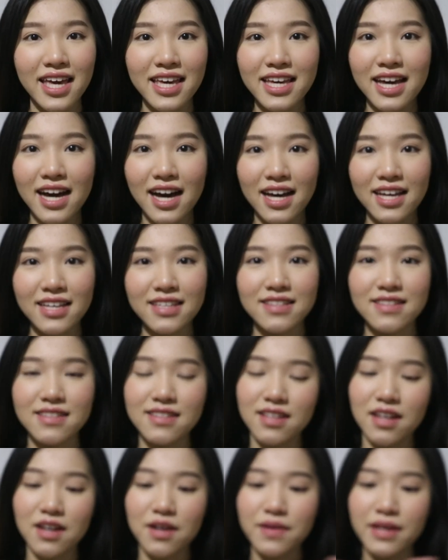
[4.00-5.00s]
Hey guys,
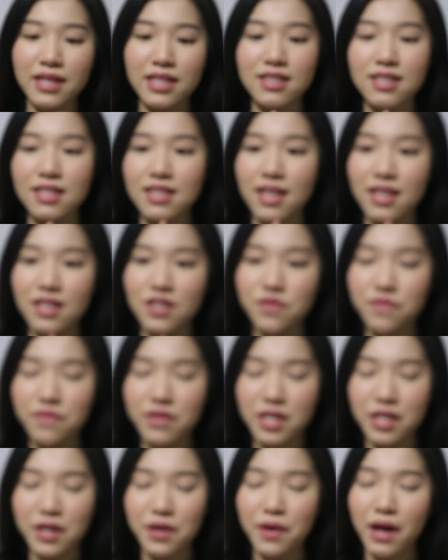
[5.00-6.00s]
so in today's
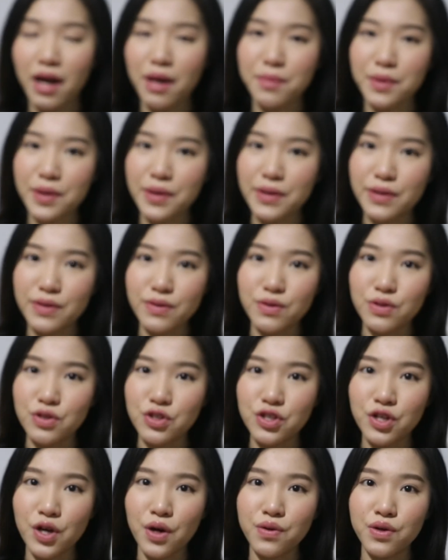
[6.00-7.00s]
video, I'm going to
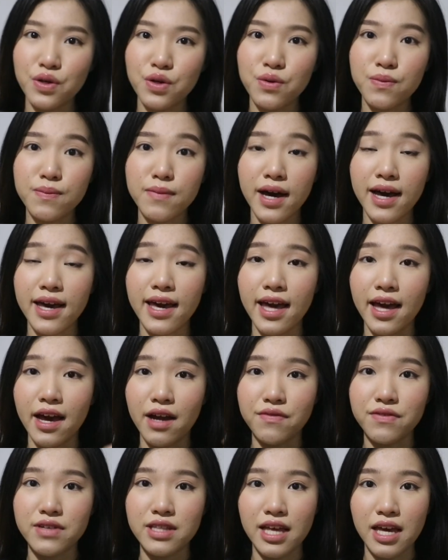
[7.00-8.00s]
show you my
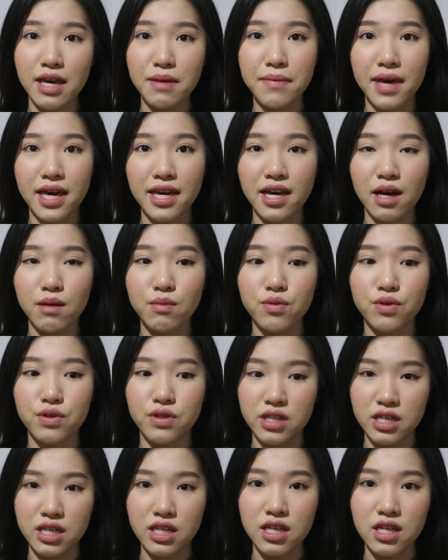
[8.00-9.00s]
everyday makeup
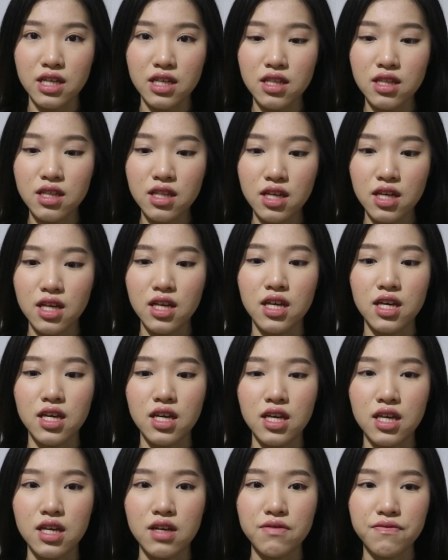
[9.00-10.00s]
routine.
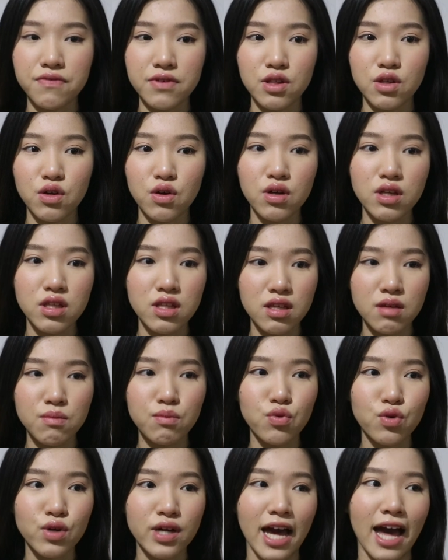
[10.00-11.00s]
Video ini
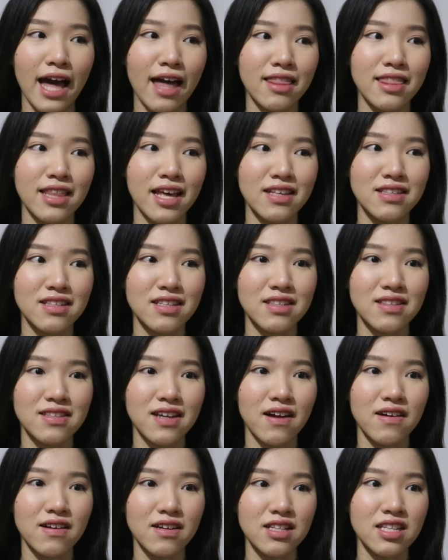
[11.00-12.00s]
bukan
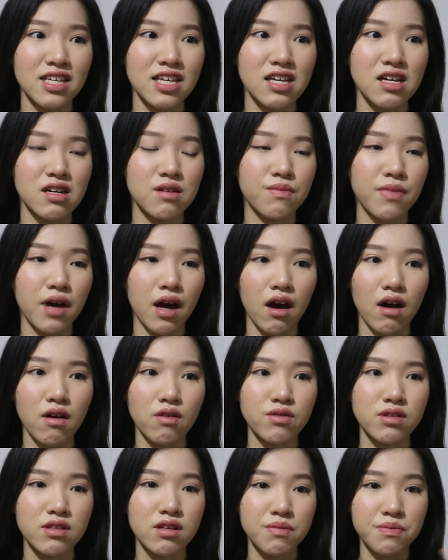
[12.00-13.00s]
necessarily
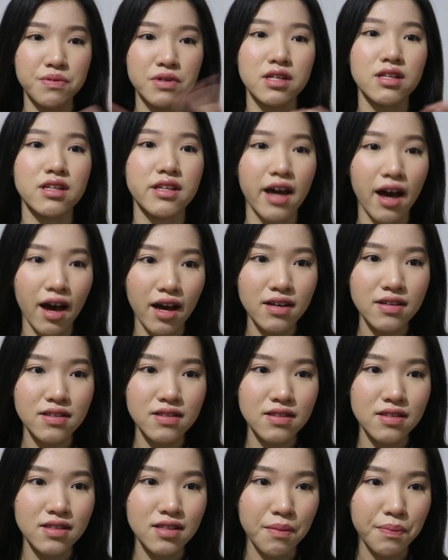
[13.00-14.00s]
about the
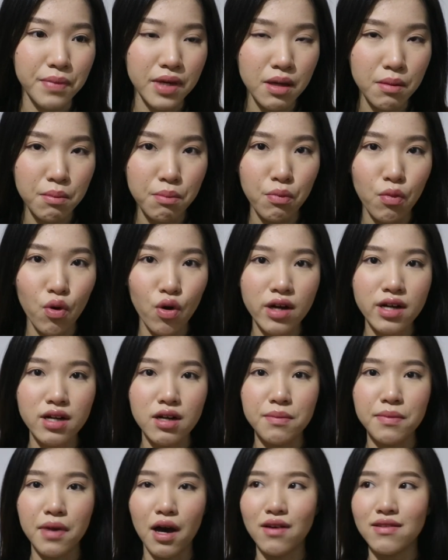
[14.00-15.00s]
products, tapi more
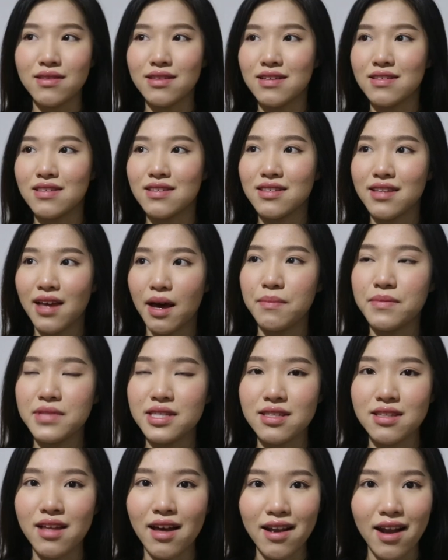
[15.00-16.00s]
about the
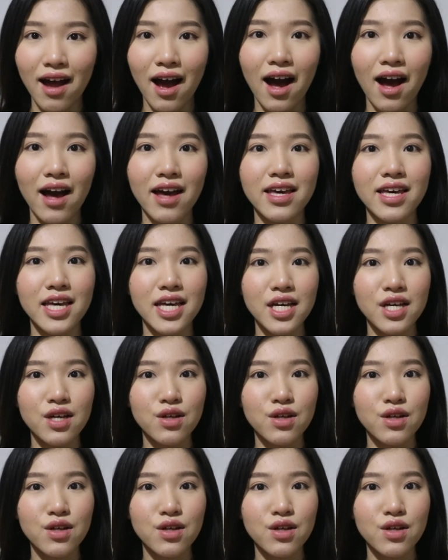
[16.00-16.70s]
steps that I